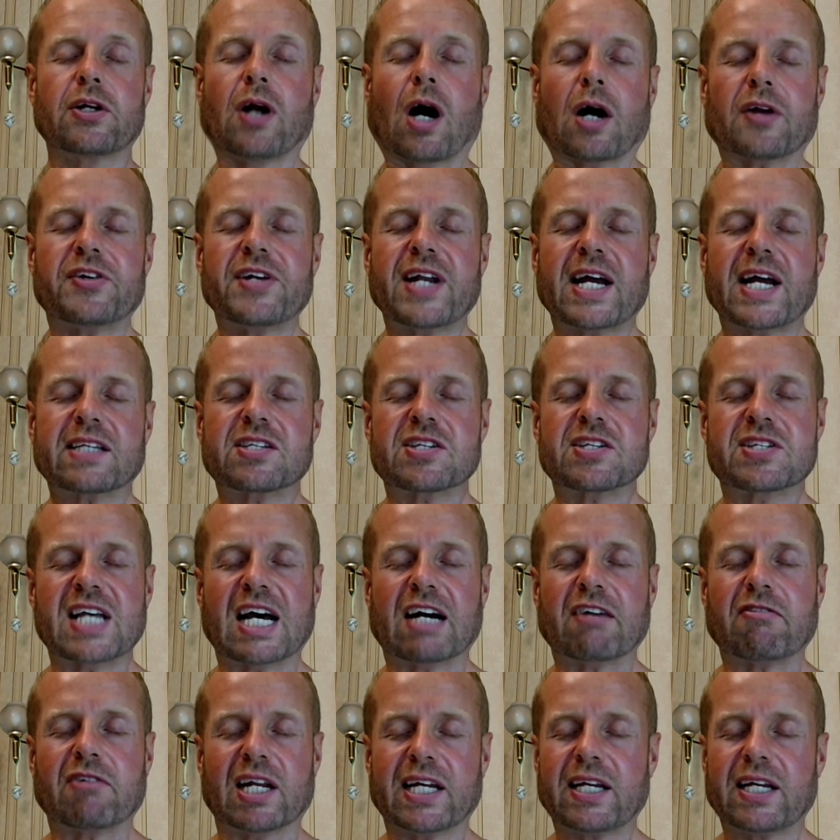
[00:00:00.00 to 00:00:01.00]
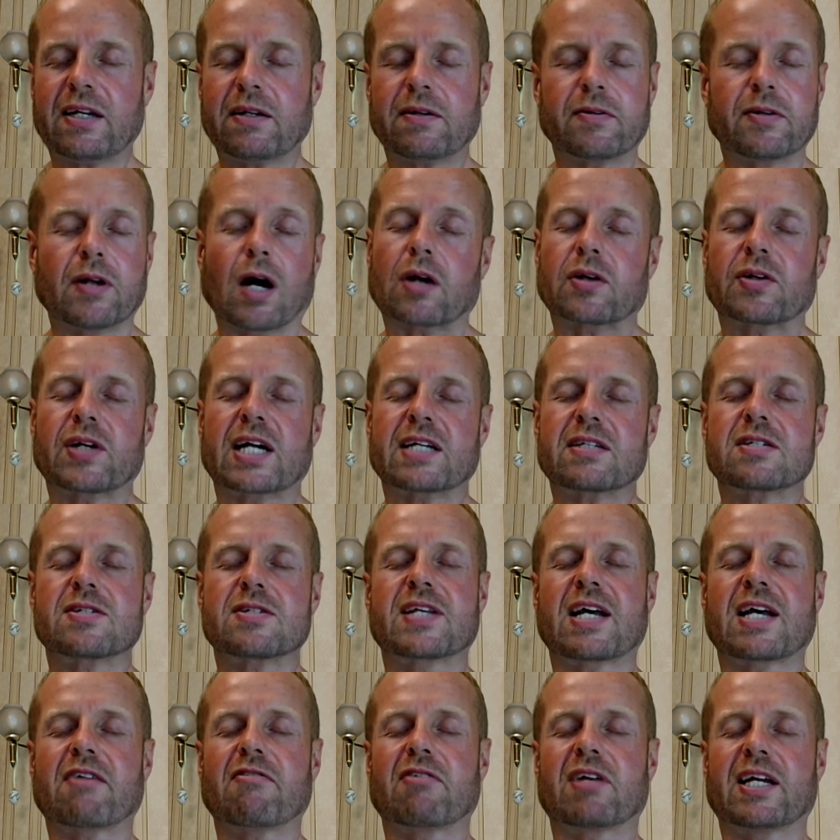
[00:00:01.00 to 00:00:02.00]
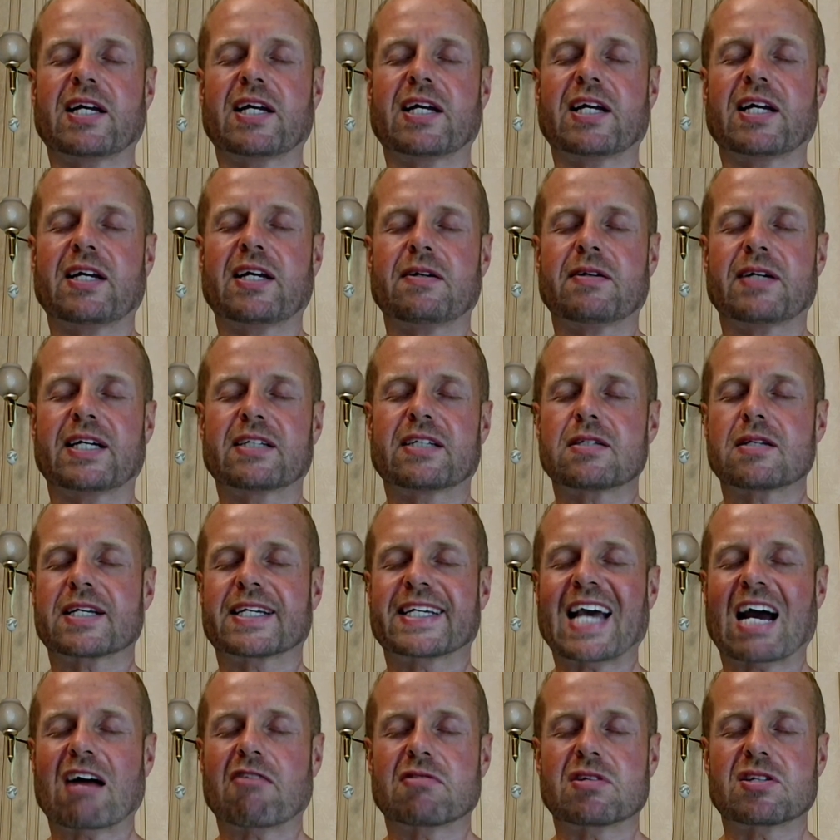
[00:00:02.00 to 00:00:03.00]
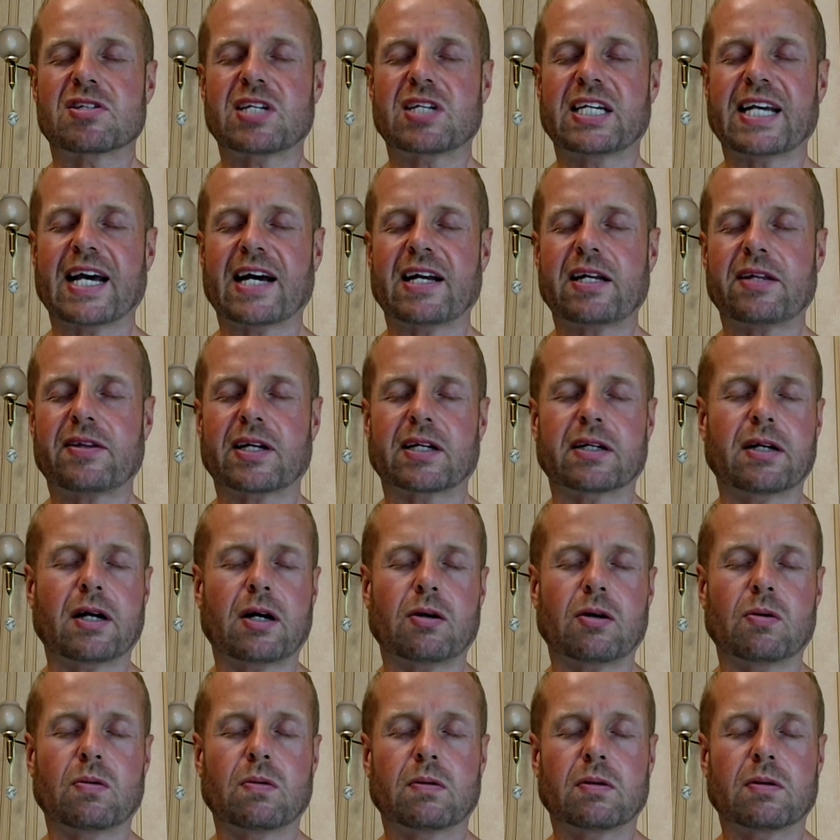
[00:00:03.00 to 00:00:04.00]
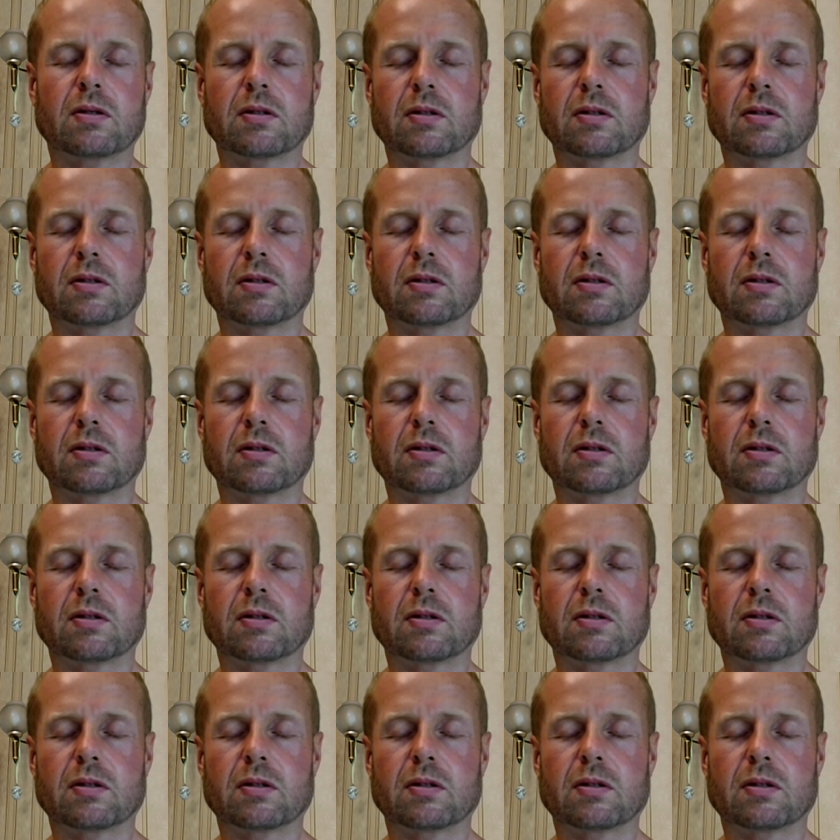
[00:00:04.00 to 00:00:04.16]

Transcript: not necessarily. Not necessarily. It doesn't guarantee anything. No.